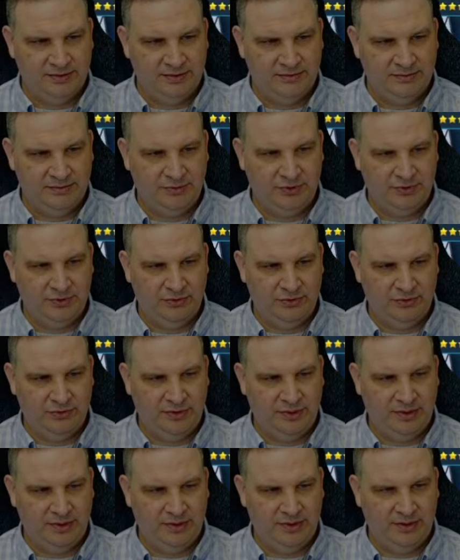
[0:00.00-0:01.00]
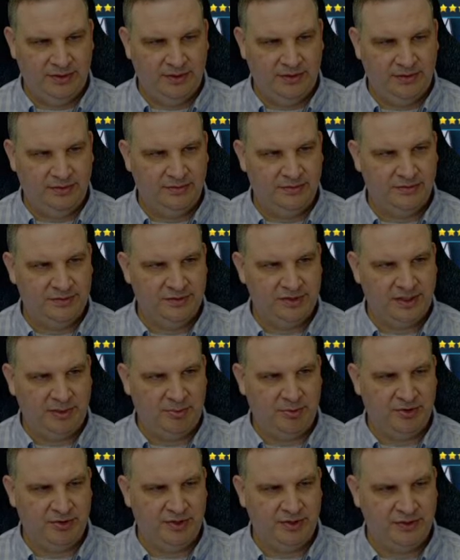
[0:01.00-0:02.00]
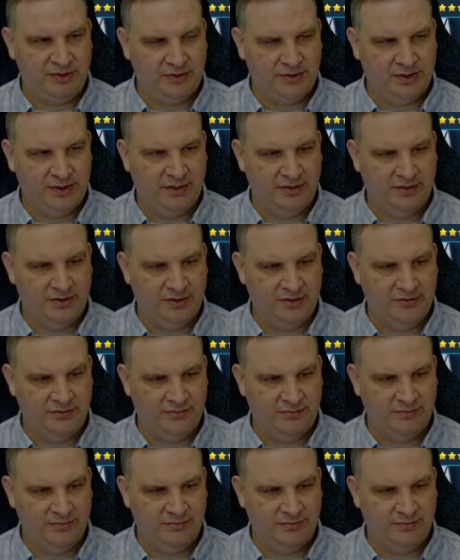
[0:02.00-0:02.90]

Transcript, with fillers: We'll do the uh, separatists against this.